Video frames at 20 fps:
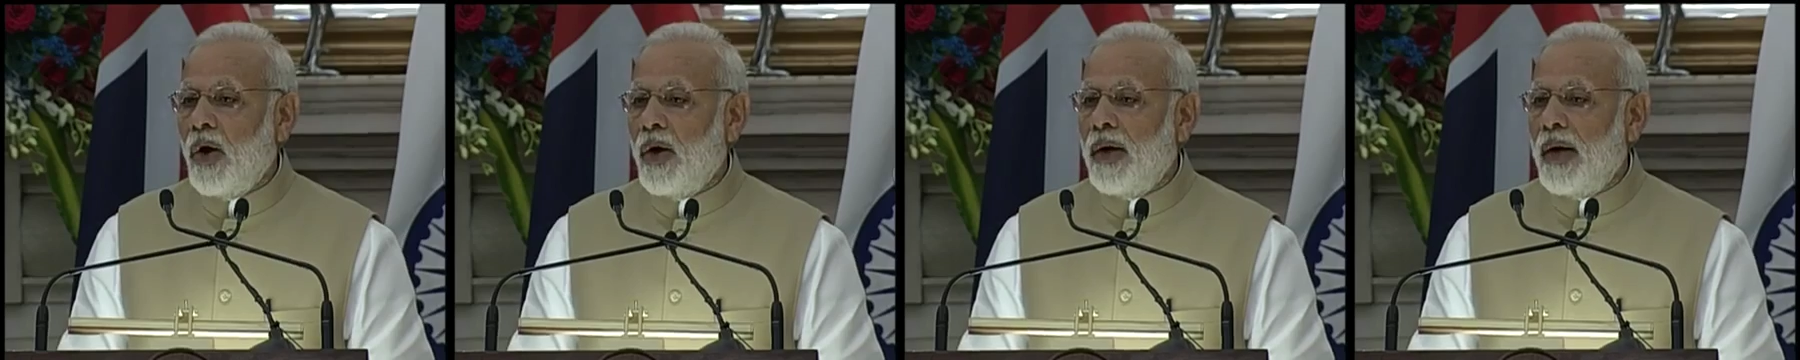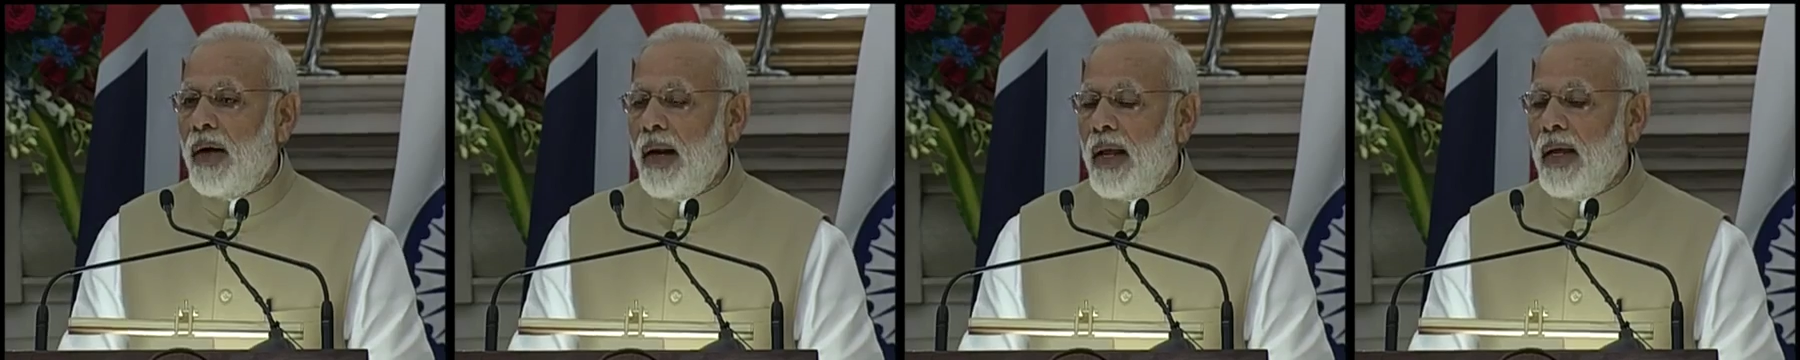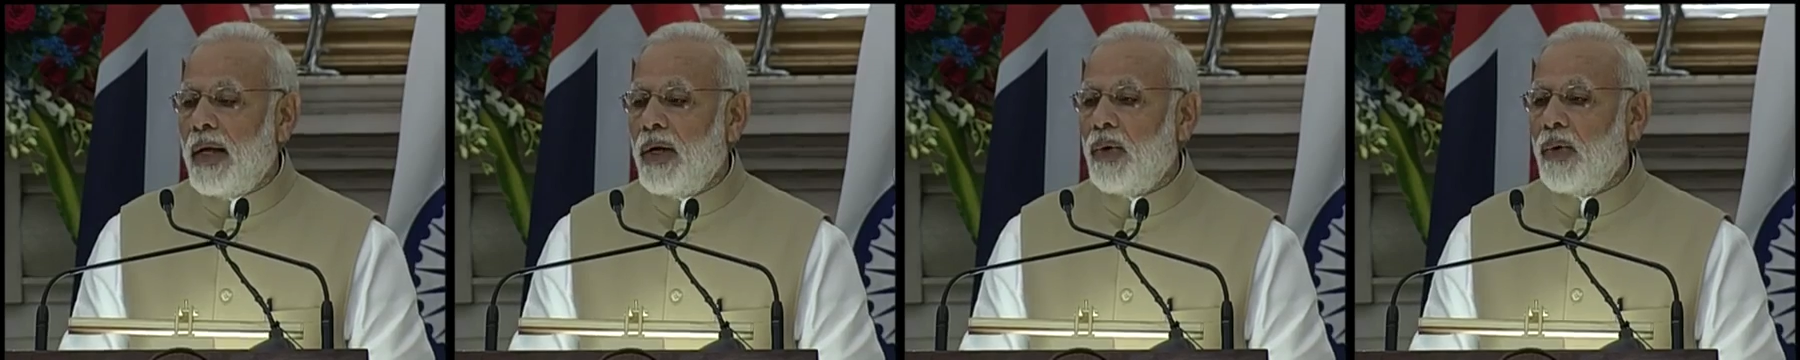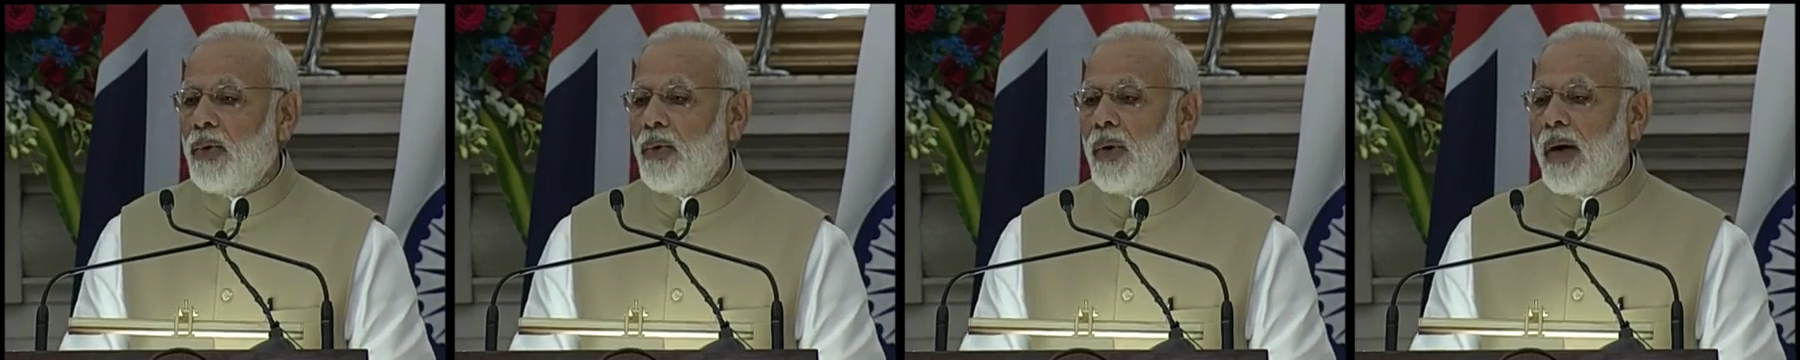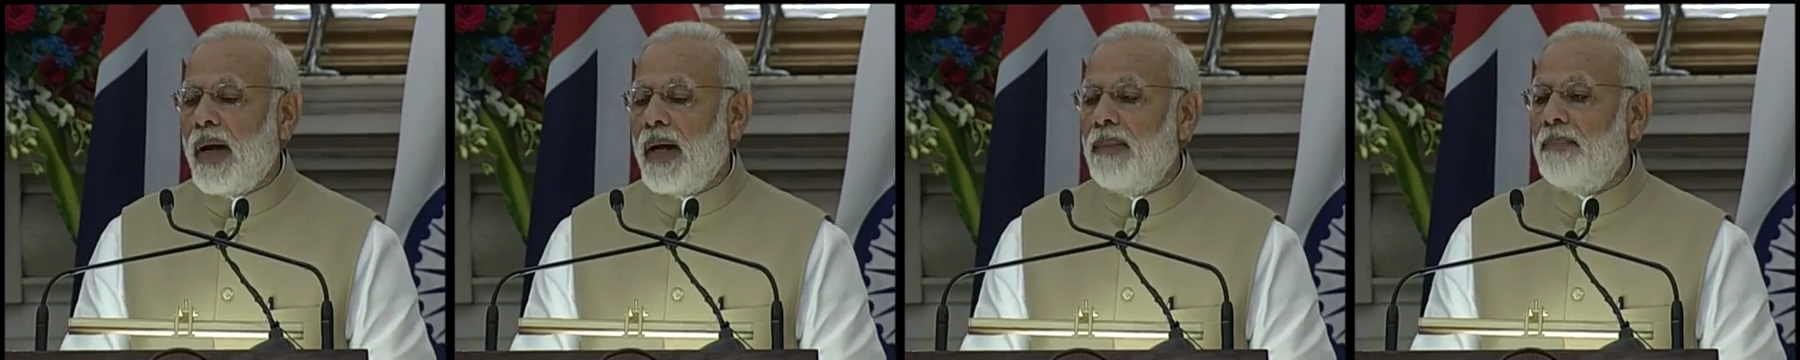on
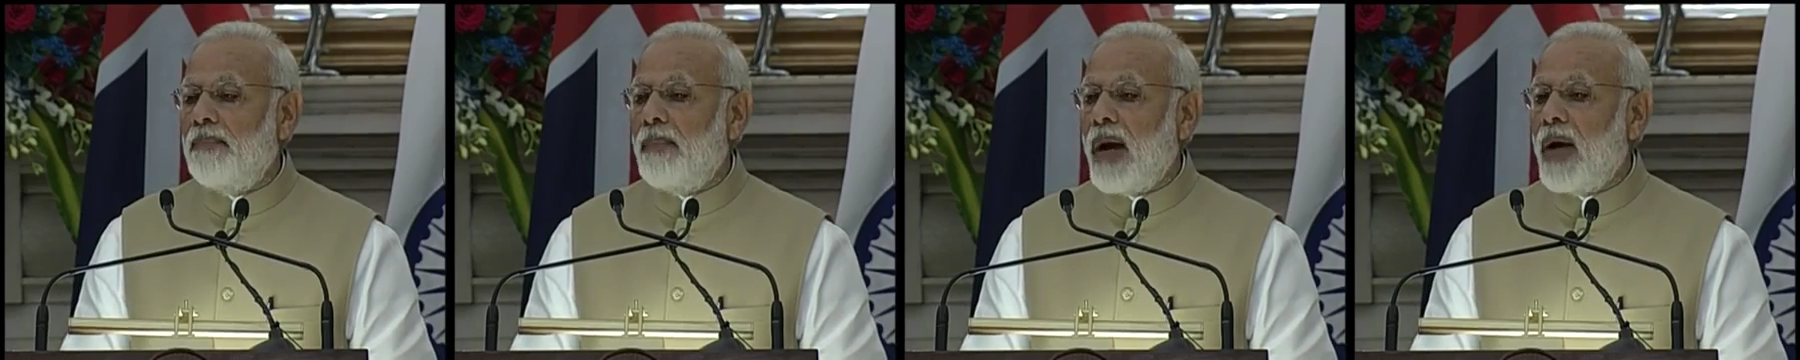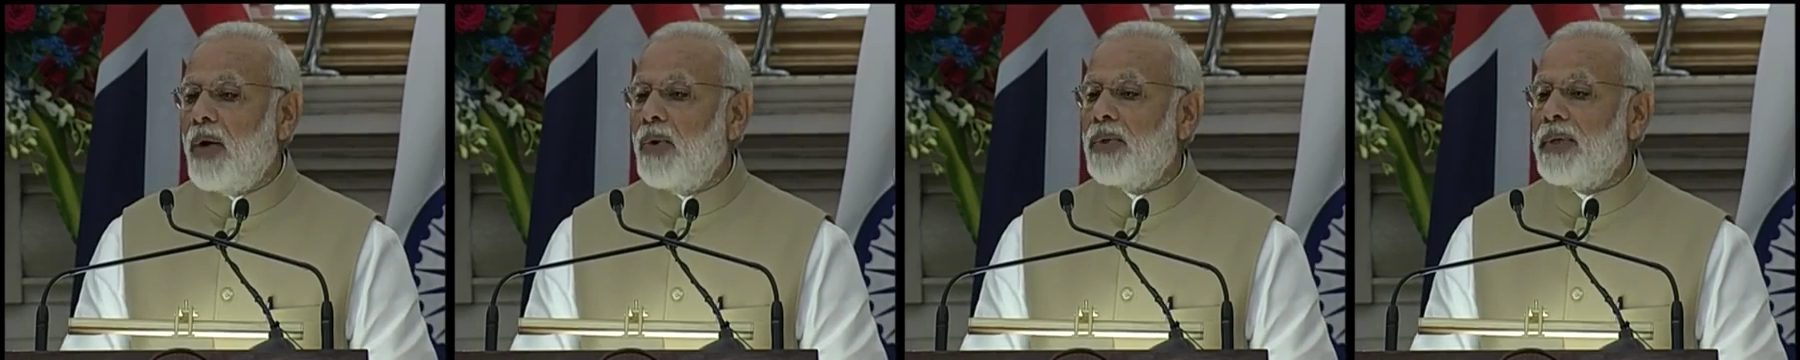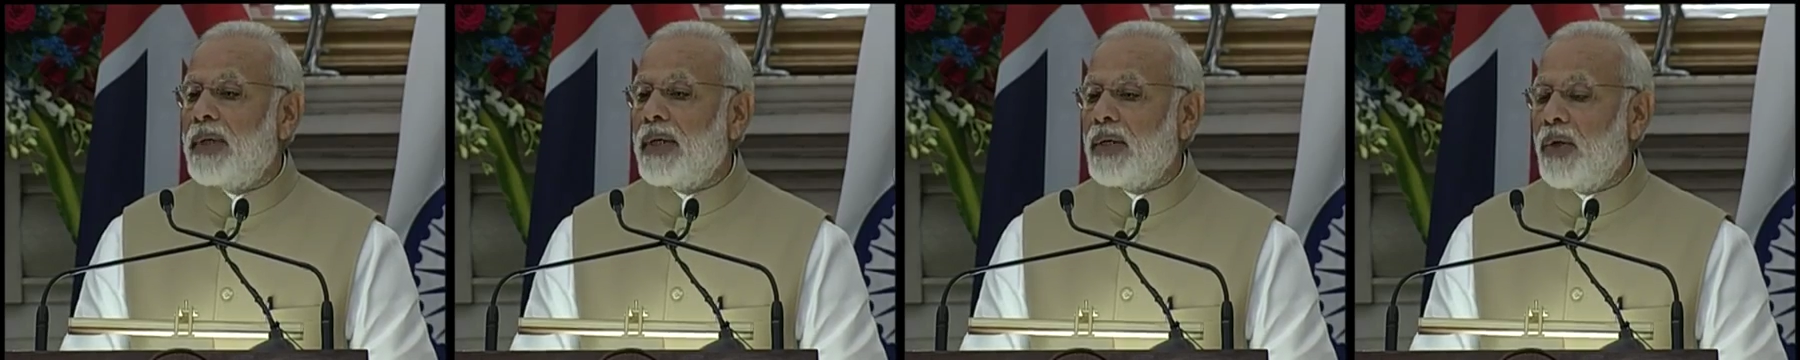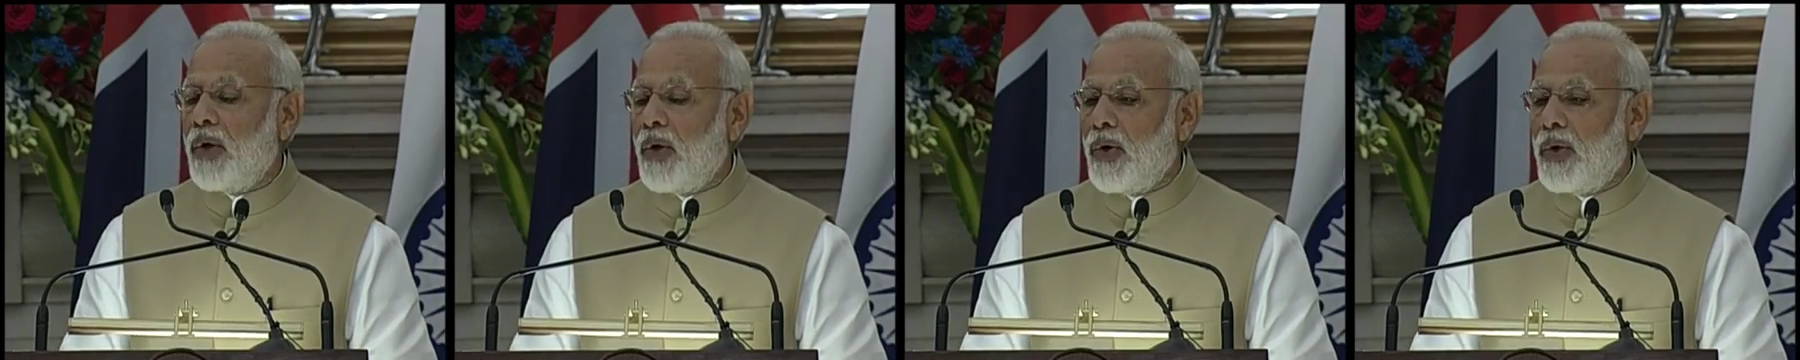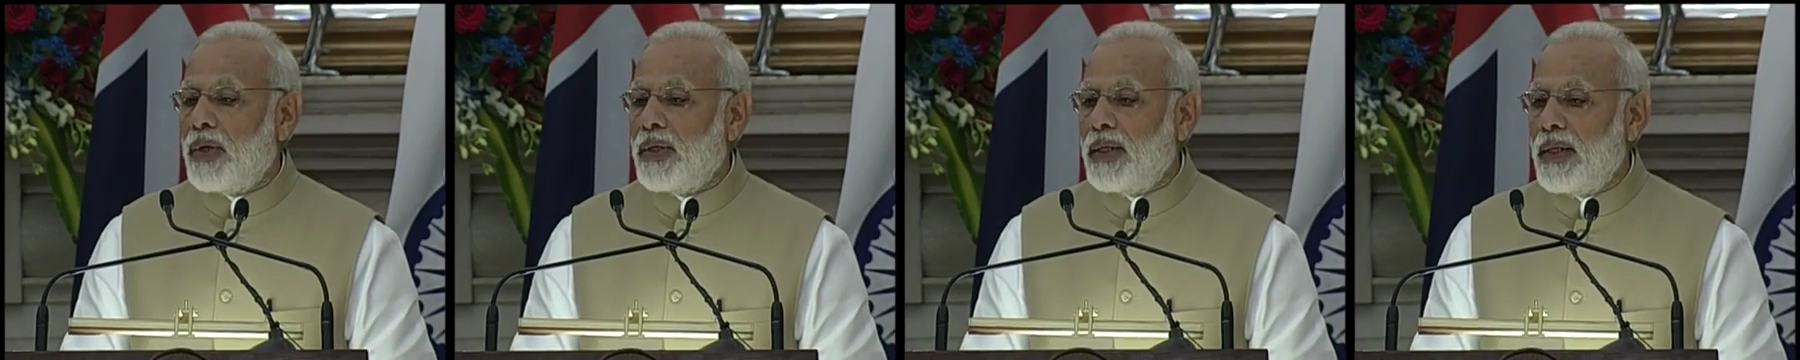nano and
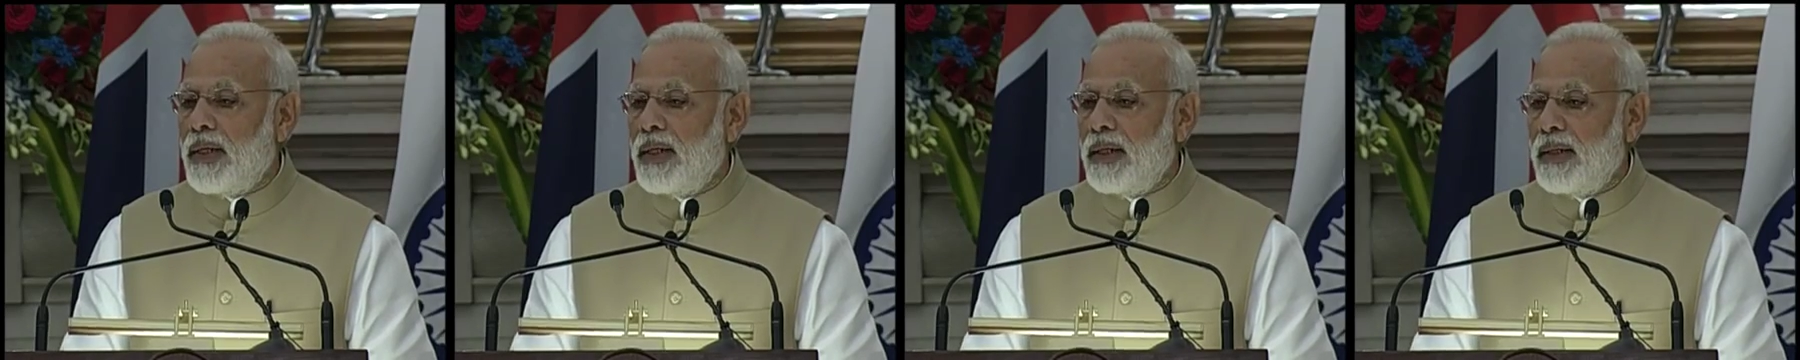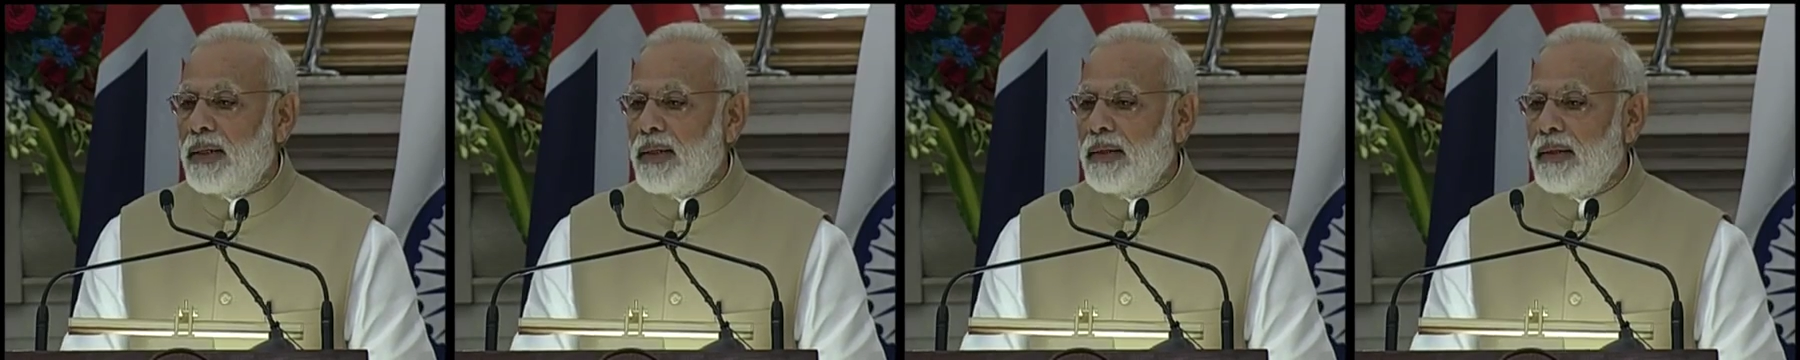biotechnology,